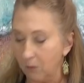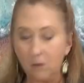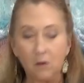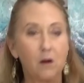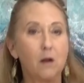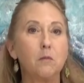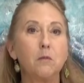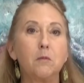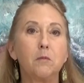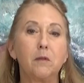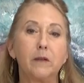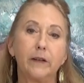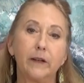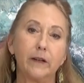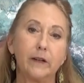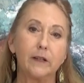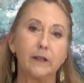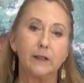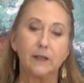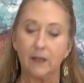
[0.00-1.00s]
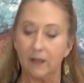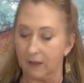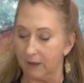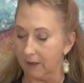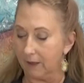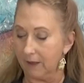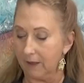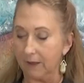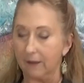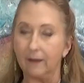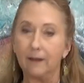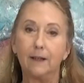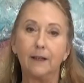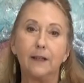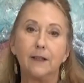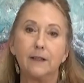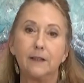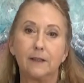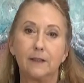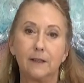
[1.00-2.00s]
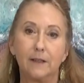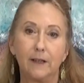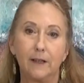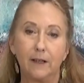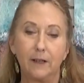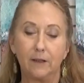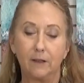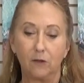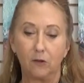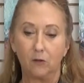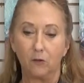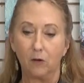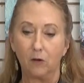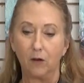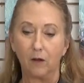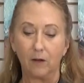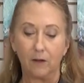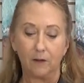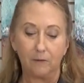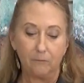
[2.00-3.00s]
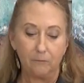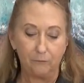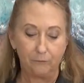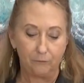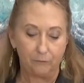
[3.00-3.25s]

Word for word: probably going to take at least a day to dry.